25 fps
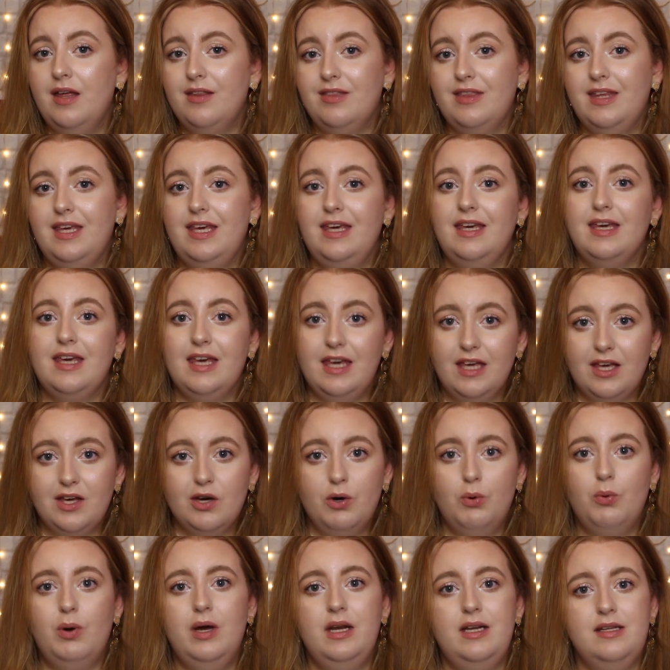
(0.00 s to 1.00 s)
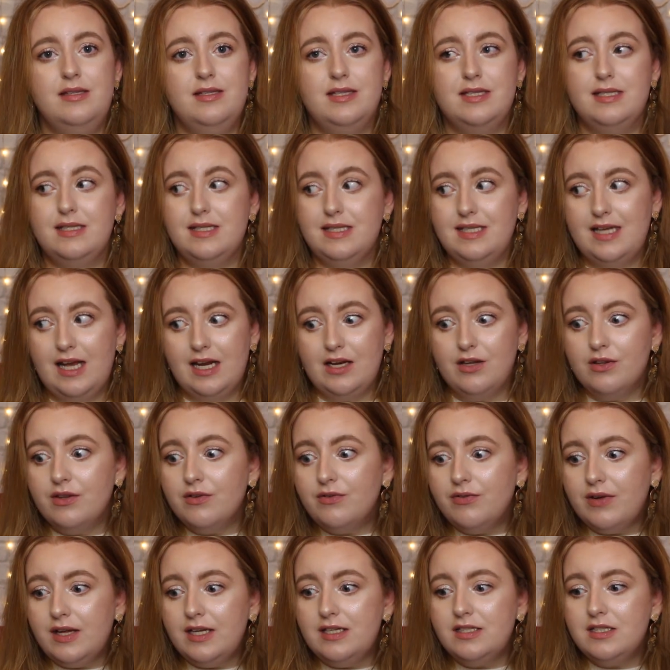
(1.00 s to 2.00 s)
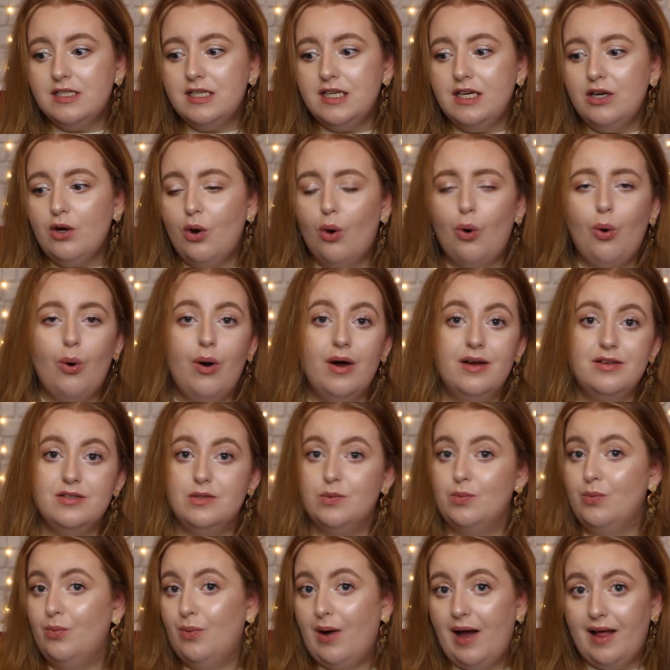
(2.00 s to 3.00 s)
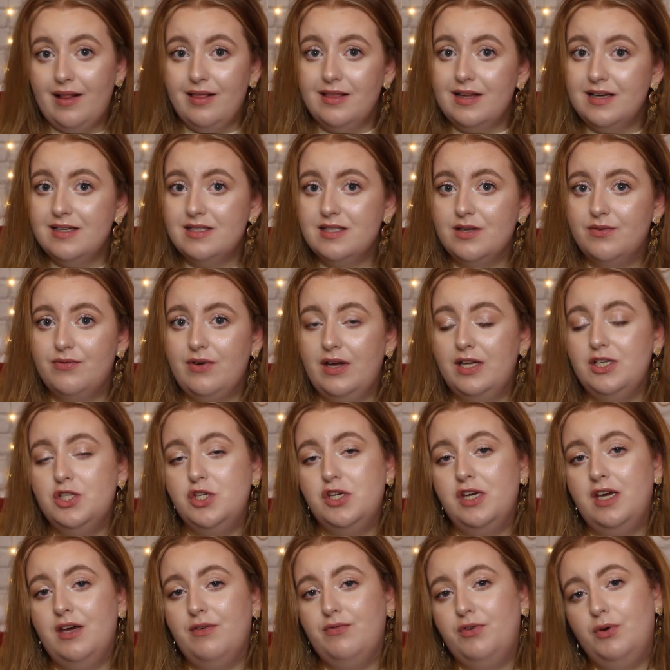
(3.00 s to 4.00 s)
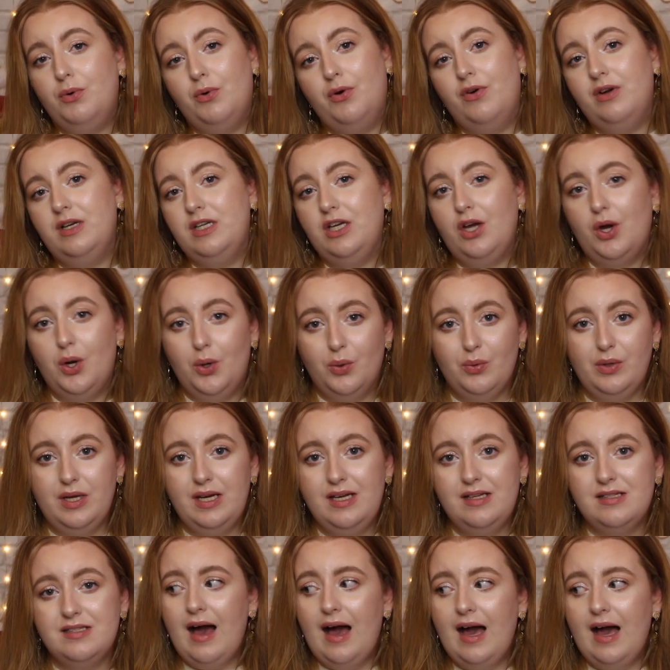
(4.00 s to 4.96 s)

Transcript: the Kiko one instead of the Fenty or as well as the Fenty if you already own it.